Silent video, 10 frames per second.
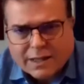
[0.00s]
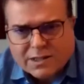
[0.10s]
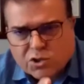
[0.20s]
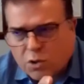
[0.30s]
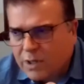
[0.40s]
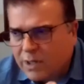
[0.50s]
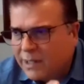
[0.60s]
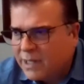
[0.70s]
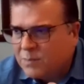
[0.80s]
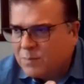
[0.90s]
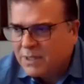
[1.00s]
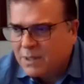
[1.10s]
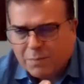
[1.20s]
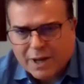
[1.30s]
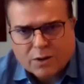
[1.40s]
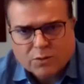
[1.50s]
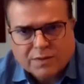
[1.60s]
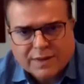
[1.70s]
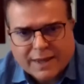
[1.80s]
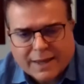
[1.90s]
Let's talk a little bit
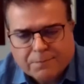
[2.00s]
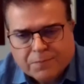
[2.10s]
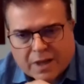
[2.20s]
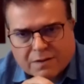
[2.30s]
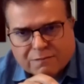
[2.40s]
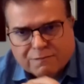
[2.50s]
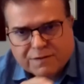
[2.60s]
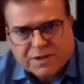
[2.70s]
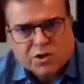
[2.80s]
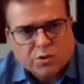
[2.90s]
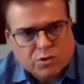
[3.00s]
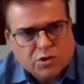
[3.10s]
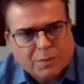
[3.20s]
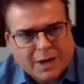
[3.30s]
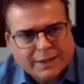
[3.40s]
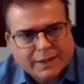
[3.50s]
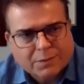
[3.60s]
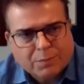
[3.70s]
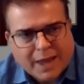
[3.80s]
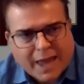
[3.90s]
about the viscerosomatic
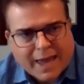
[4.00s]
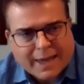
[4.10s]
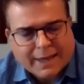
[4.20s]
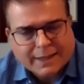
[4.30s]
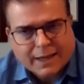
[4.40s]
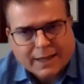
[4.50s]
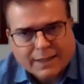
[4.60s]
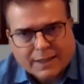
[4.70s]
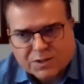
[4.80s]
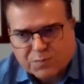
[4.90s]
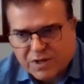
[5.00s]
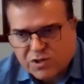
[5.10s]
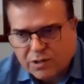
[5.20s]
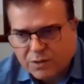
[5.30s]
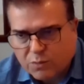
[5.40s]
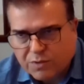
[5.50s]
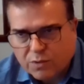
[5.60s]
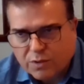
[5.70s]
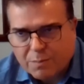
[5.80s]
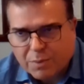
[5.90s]
pain, and especially with
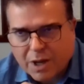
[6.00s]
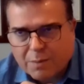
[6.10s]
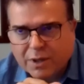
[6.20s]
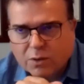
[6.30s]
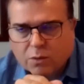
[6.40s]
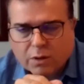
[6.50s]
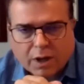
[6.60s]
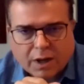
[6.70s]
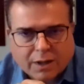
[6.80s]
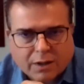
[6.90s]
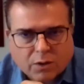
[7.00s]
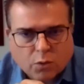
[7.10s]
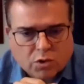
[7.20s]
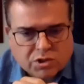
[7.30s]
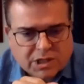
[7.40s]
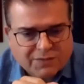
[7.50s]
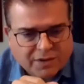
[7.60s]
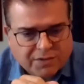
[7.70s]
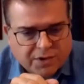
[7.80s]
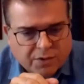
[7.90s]
your upcoming course
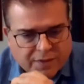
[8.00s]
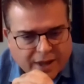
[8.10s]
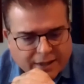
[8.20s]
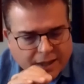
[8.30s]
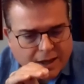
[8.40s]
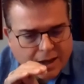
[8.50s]
level 3 on that.